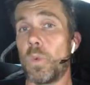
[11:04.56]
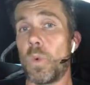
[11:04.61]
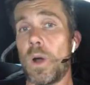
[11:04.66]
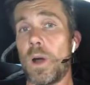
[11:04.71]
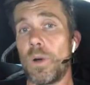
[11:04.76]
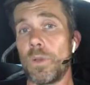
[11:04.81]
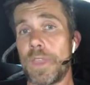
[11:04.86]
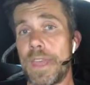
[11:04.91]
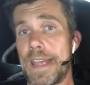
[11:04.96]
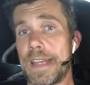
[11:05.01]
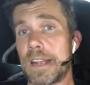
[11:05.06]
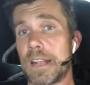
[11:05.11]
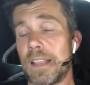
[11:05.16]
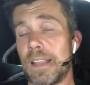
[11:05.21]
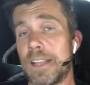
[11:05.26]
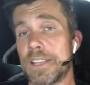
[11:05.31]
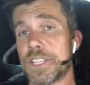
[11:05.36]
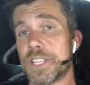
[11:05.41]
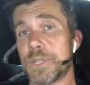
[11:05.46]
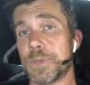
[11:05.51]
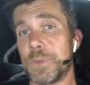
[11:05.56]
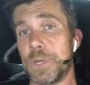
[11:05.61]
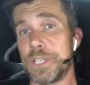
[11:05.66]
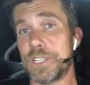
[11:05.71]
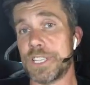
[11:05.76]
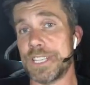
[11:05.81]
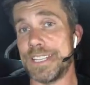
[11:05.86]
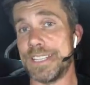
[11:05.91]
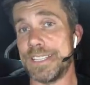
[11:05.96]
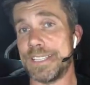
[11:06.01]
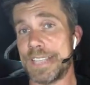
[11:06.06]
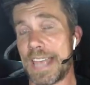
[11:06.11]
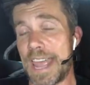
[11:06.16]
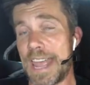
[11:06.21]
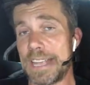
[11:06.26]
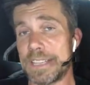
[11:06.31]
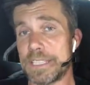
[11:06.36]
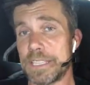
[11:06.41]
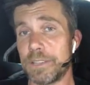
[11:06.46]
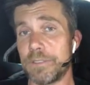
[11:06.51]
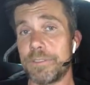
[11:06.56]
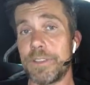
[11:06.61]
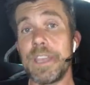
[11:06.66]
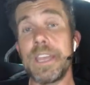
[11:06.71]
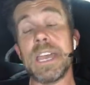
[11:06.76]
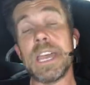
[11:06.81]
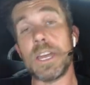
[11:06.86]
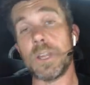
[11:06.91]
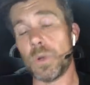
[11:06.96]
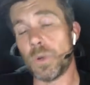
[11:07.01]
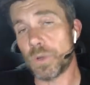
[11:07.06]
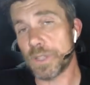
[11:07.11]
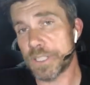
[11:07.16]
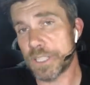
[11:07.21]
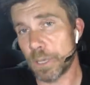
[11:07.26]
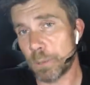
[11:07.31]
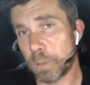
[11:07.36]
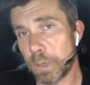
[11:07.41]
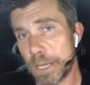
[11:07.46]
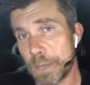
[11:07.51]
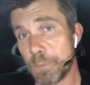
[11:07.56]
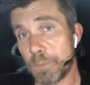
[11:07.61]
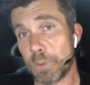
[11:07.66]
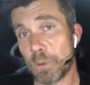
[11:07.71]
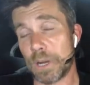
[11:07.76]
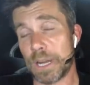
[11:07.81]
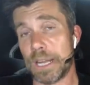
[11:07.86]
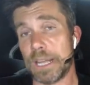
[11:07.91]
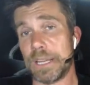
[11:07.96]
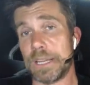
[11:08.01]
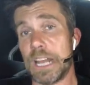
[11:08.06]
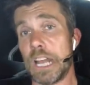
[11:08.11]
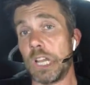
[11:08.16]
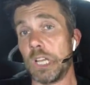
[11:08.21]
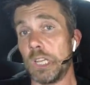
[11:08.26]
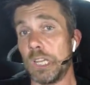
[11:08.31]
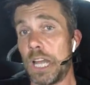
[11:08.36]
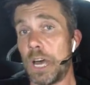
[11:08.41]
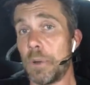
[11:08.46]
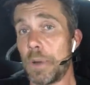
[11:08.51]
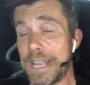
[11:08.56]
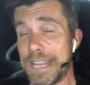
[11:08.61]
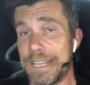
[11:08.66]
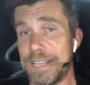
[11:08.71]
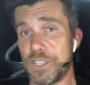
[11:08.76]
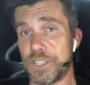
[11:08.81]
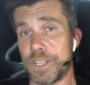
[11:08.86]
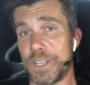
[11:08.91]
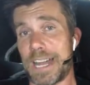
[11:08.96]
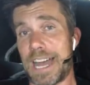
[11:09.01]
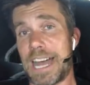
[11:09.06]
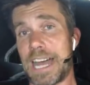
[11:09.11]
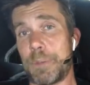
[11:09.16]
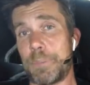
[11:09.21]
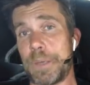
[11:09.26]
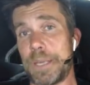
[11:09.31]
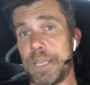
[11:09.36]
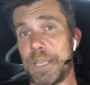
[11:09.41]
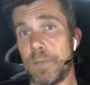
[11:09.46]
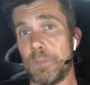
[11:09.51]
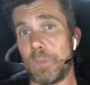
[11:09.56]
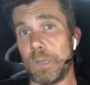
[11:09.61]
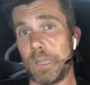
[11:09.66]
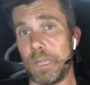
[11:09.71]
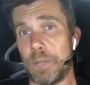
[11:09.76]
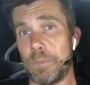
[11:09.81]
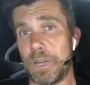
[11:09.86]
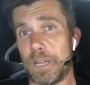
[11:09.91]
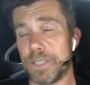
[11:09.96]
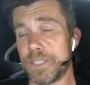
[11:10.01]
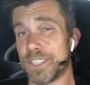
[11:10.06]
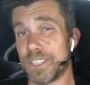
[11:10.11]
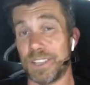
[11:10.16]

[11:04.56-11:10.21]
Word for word: while that clutch switch is active, it'll simply bring in a lower engine RPM limit.